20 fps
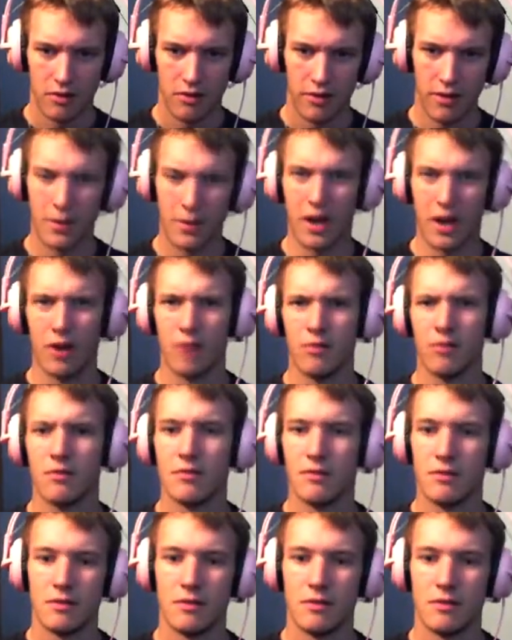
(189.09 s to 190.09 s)
There we go.
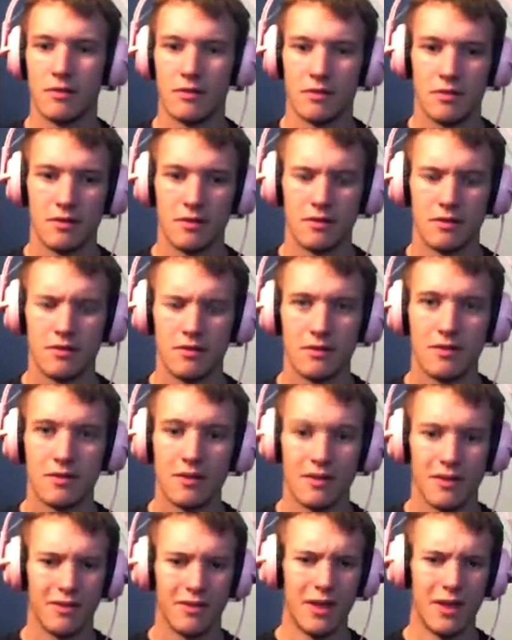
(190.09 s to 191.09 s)

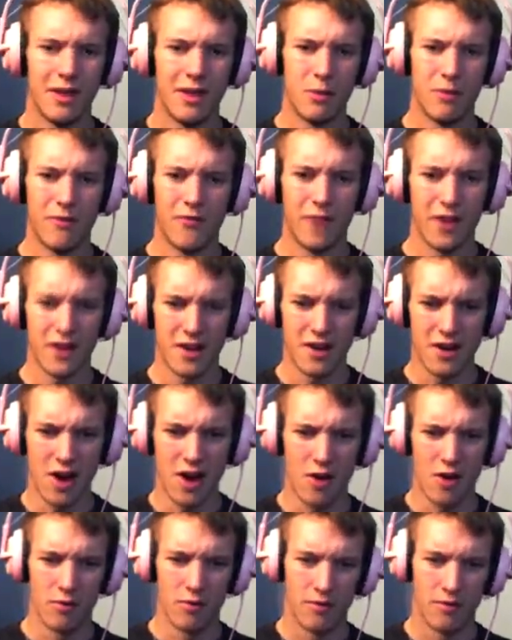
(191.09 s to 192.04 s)
There we fucking go.